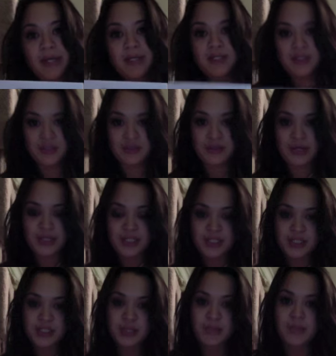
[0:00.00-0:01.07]
You actually
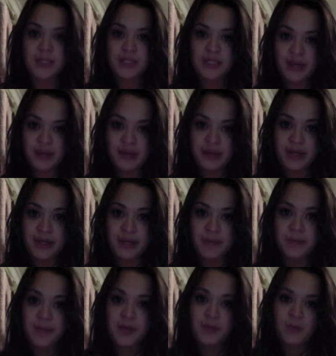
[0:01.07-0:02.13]
just want to tell
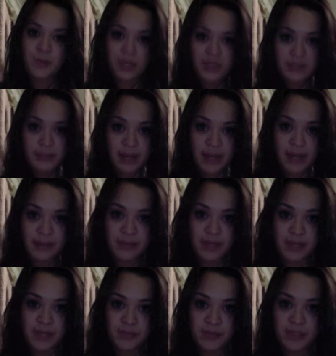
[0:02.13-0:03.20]
them what to buy and
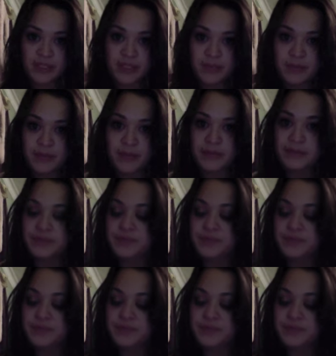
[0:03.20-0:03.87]
make it really simple.